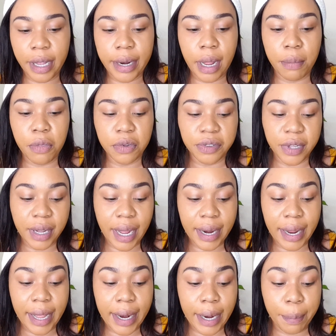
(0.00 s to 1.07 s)
and I'm using
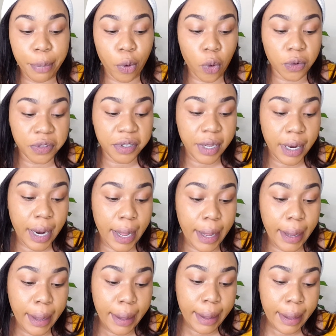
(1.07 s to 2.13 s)
an LA Pro concealer
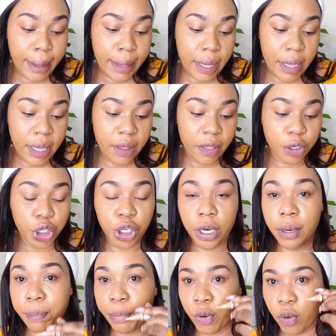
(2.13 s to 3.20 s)
in the
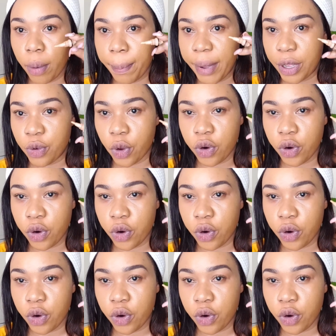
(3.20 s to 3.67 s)
shade Pure Beige.